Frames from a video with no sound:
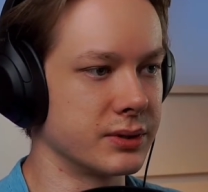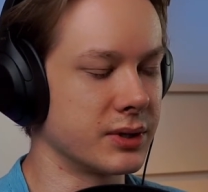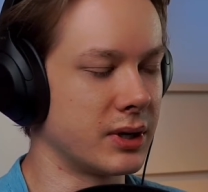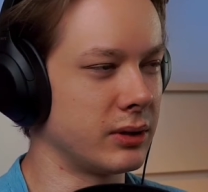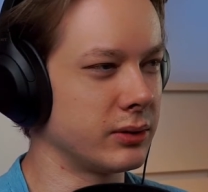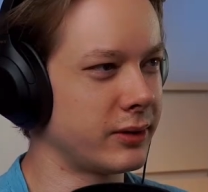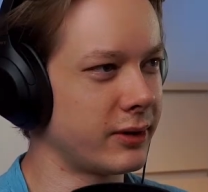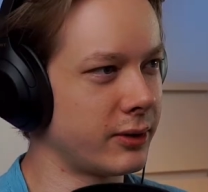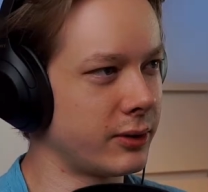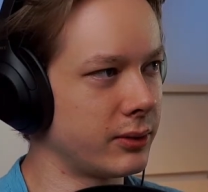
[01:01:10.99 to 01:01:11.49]

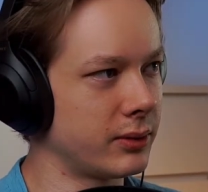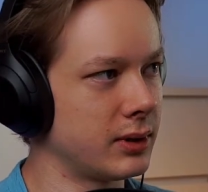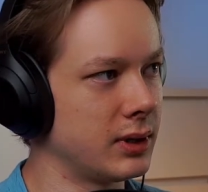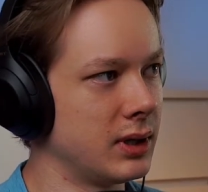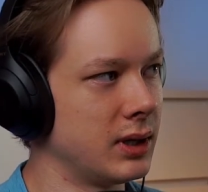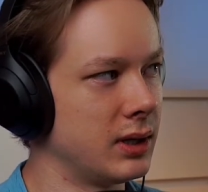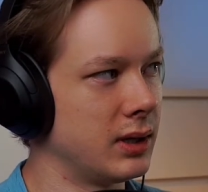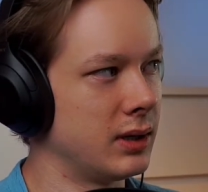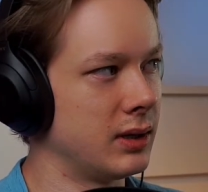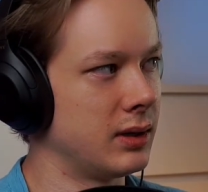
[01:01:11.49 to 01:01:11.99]
Although
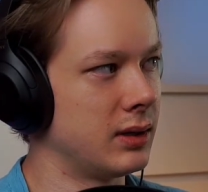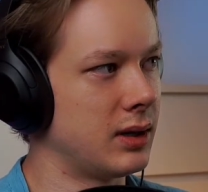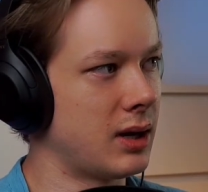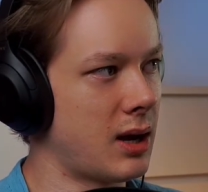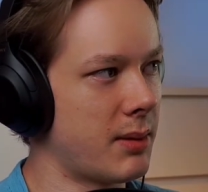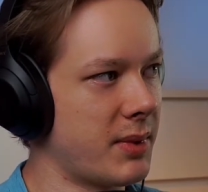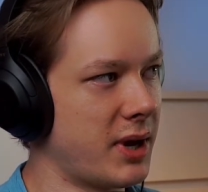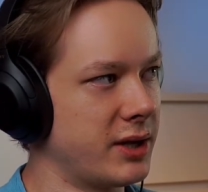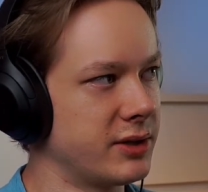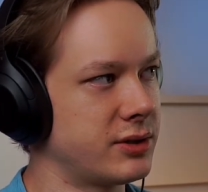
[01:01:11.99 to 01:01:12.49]
I
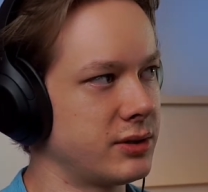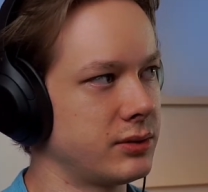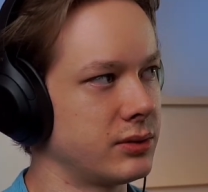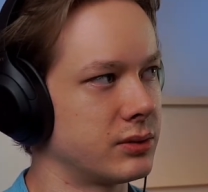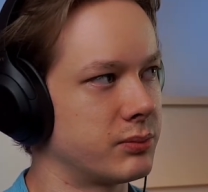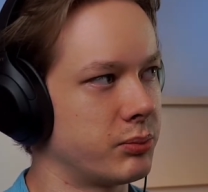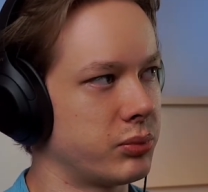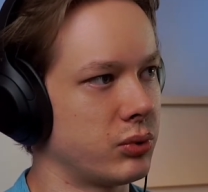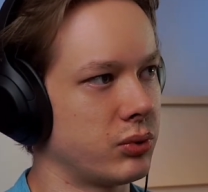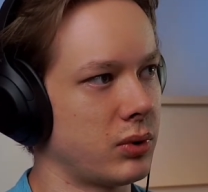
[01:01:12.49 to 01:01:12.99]
imagine
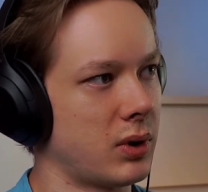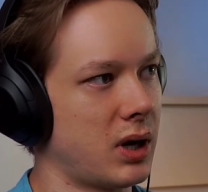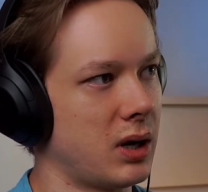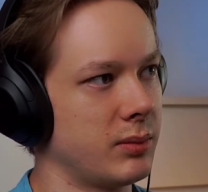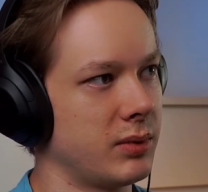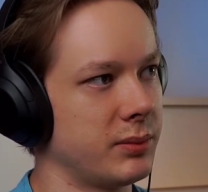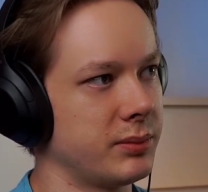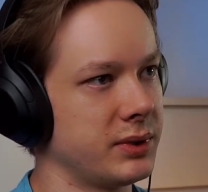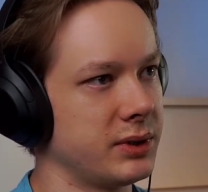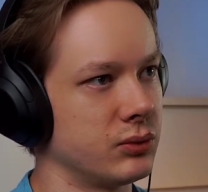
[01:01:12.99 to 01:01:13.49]
you'd
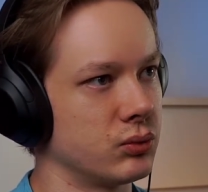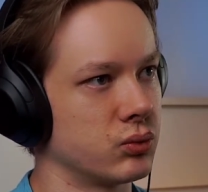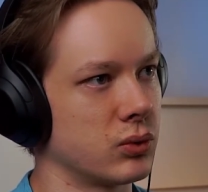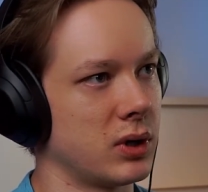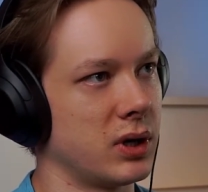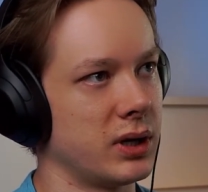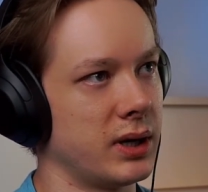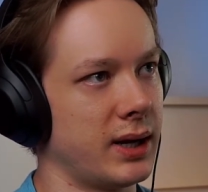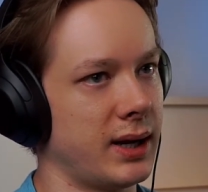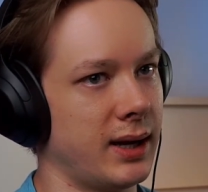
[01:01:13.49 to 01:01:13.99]
probably
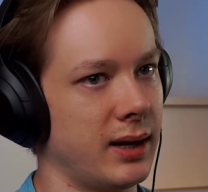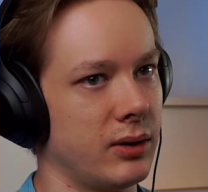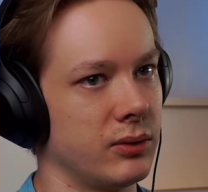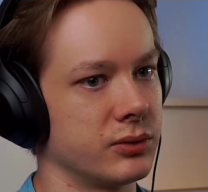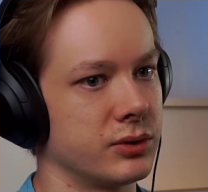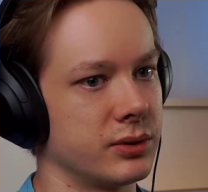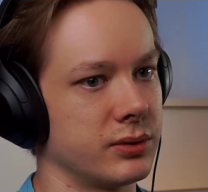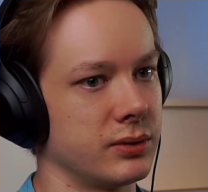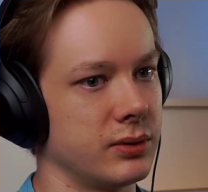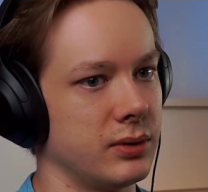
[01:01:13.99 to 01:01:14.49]
run
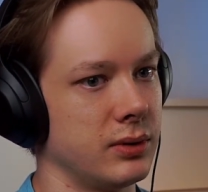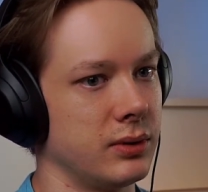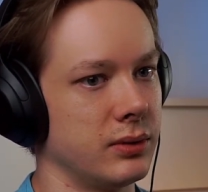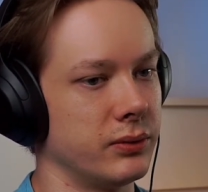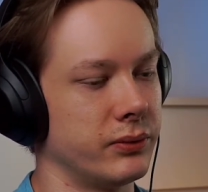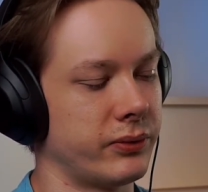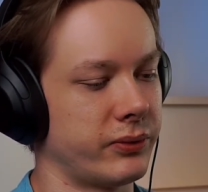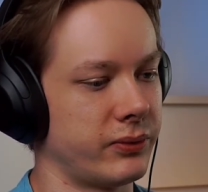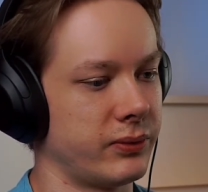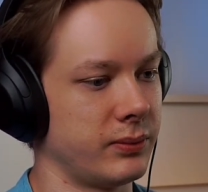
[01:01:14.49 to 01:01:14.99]
out
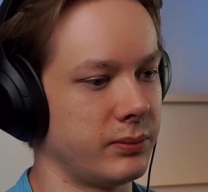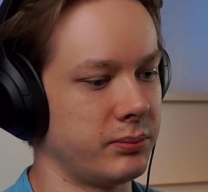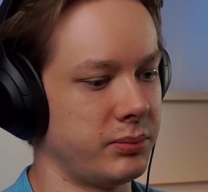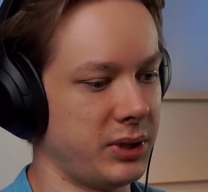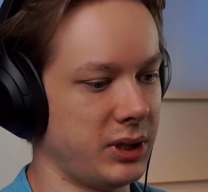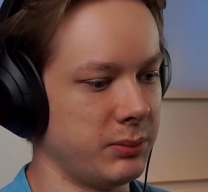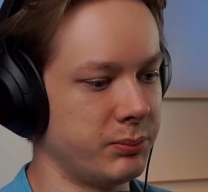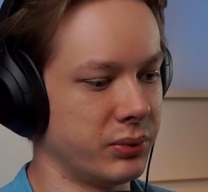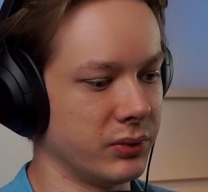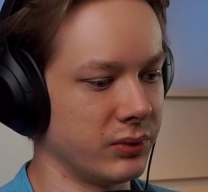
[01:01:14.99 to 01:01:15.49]
of
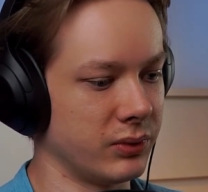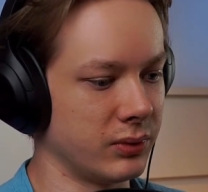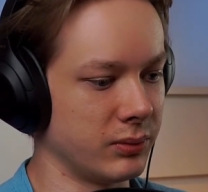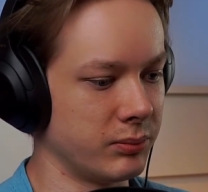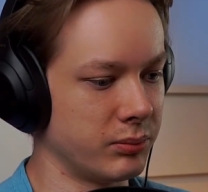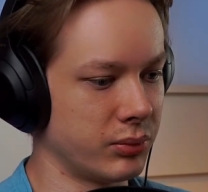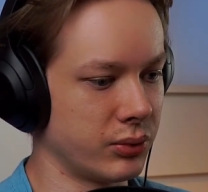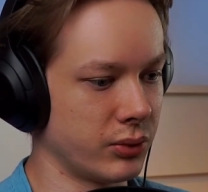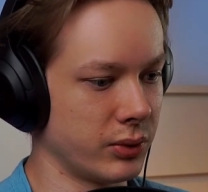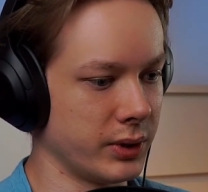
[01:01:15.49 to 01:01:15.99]
people
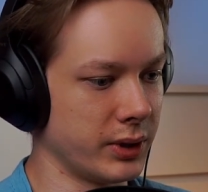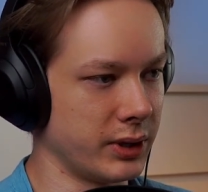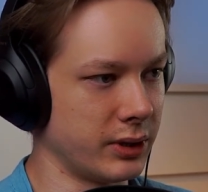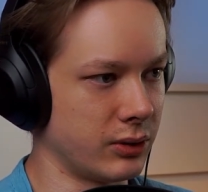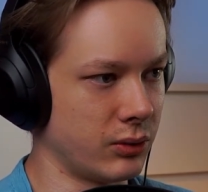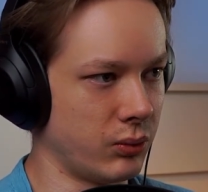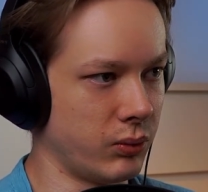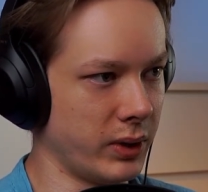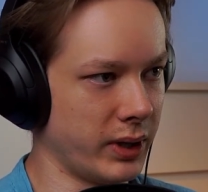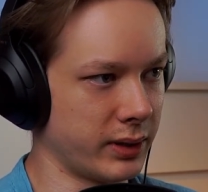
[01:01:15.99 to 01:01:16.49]
pretty
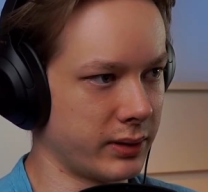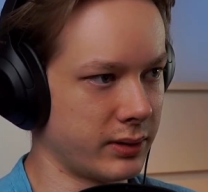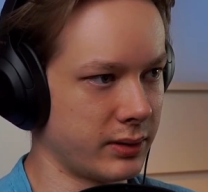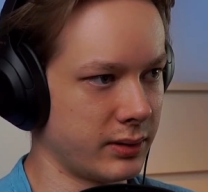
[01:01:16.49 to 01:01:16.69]
quick,